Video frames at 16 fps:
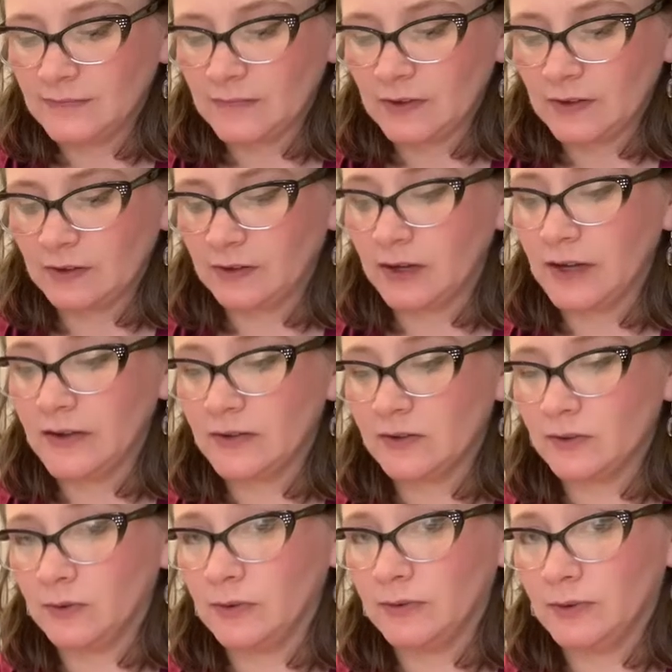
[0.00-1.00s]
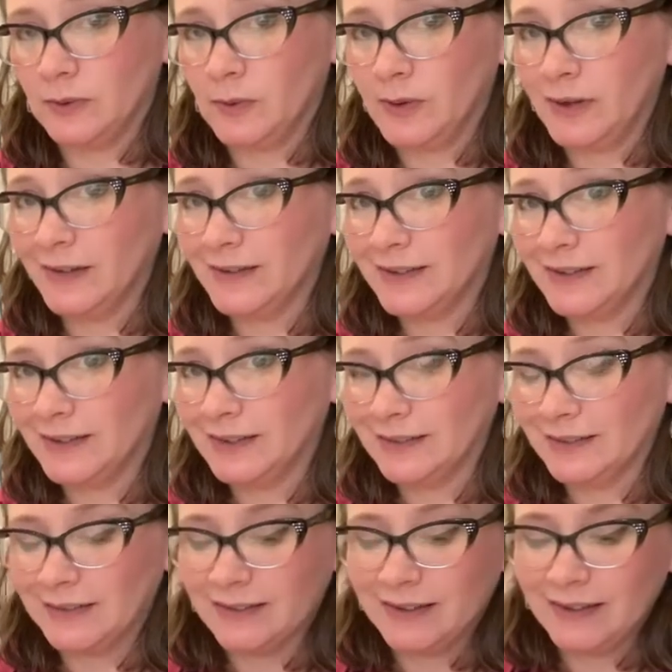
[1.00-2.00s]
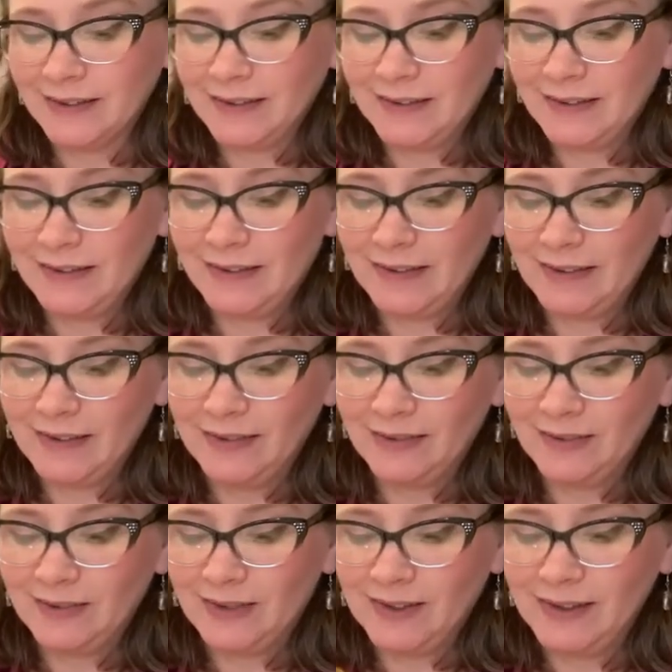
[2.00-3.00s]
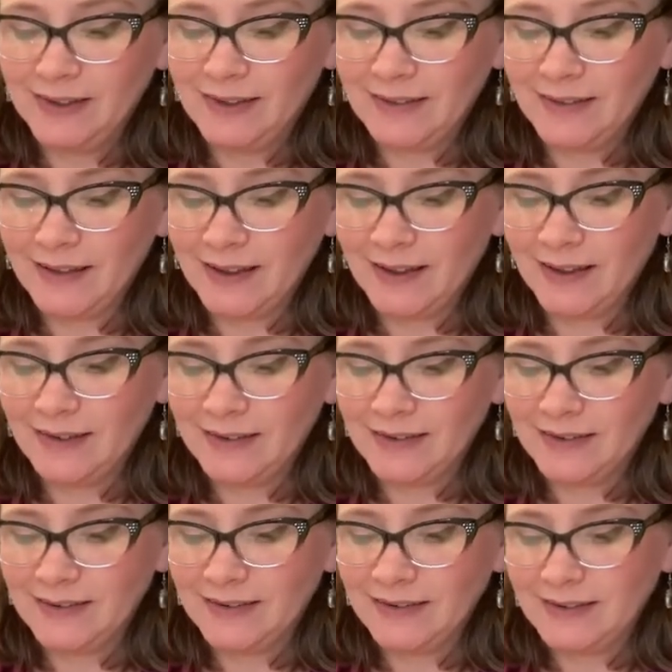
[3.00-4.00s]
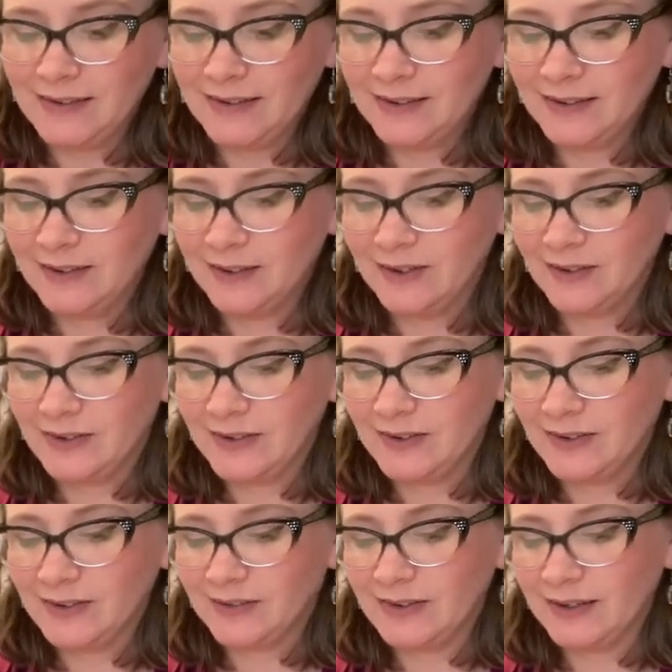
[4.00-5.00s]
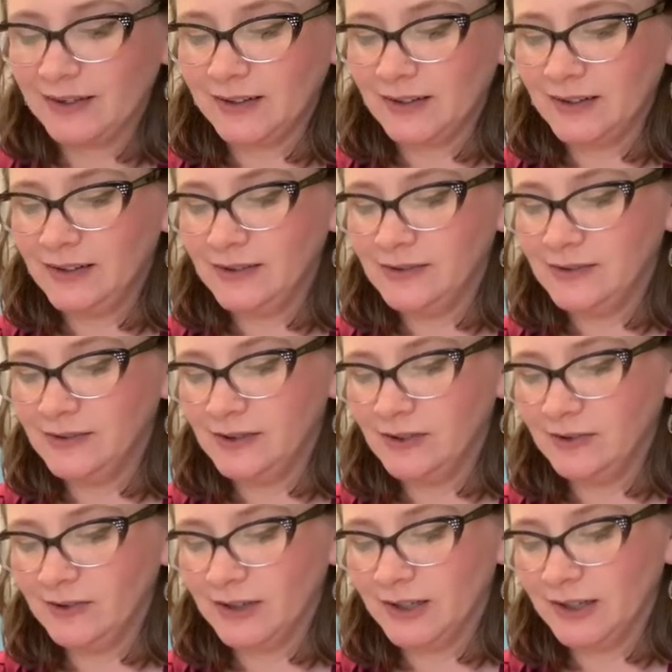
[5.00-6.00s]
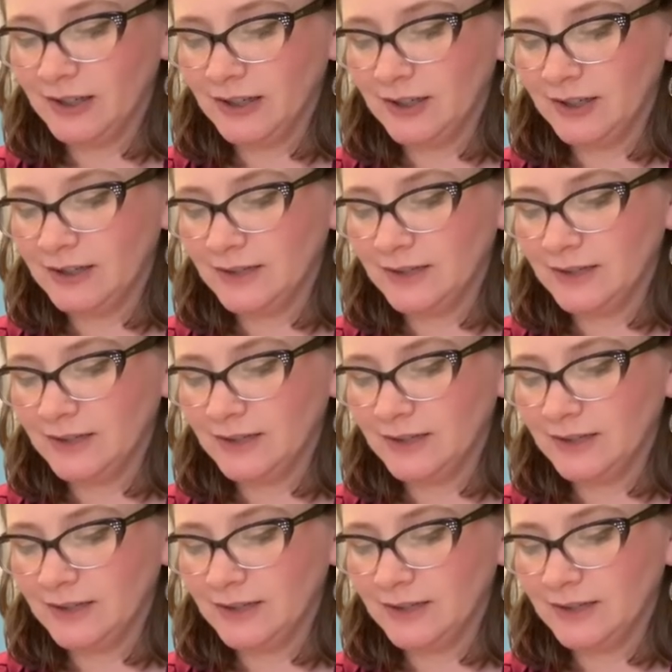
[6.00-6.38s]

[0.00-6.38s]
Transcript: All right, so if you're watching, you get to see the one that goes directly to New York.